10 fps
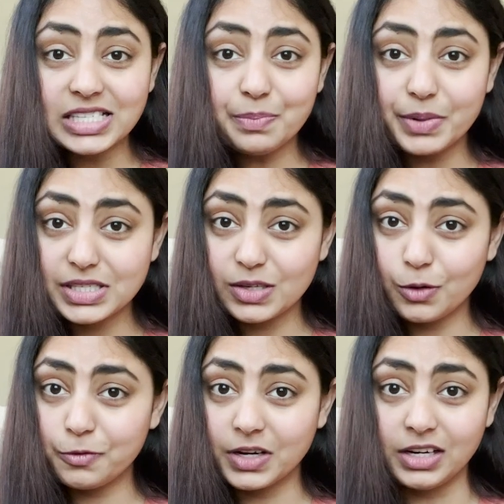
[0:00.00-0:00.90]
a person
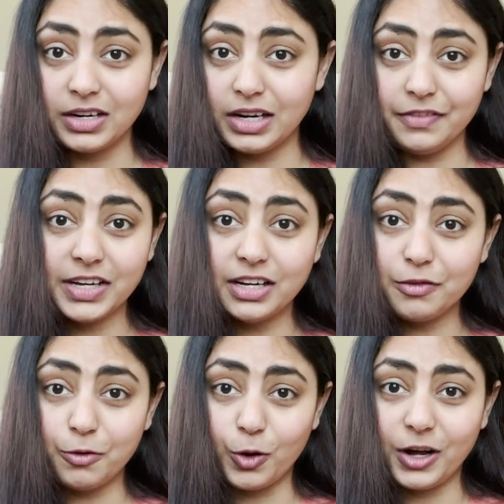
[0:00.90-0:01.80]
of color living in
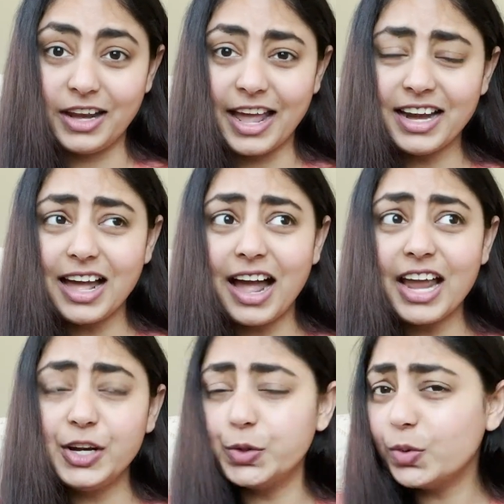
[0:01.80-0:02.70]
a foreign land,
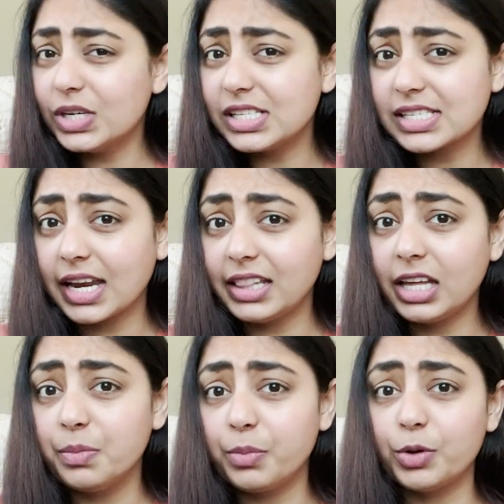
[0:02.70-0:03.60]
I do understand
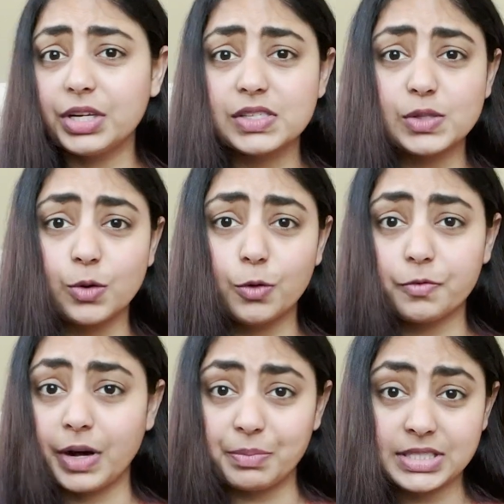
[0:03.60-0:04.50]
the importance of
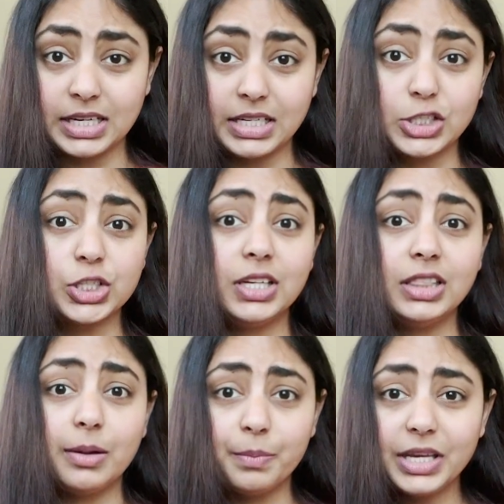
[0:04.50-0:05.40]
representation
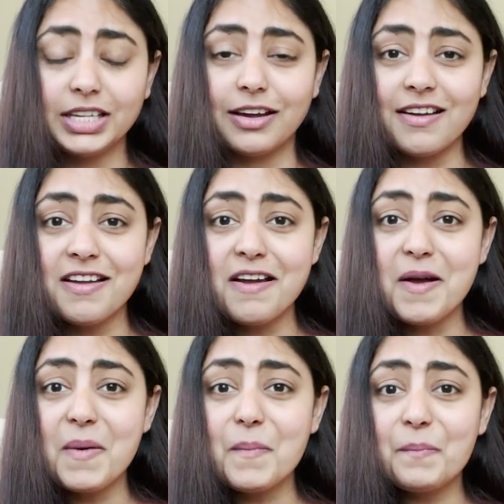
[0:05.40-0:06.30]
in the media,
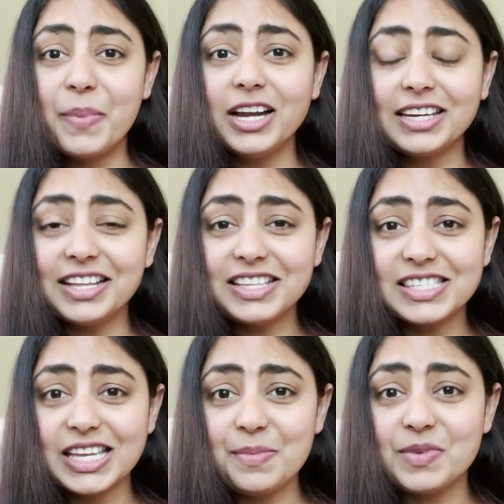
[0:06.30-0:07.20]
but at the
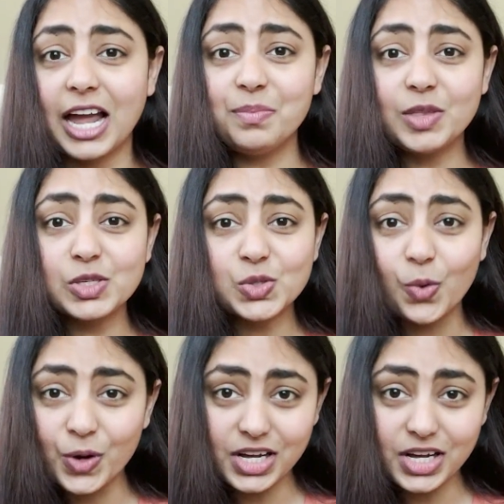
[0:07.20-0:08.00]
same time, the story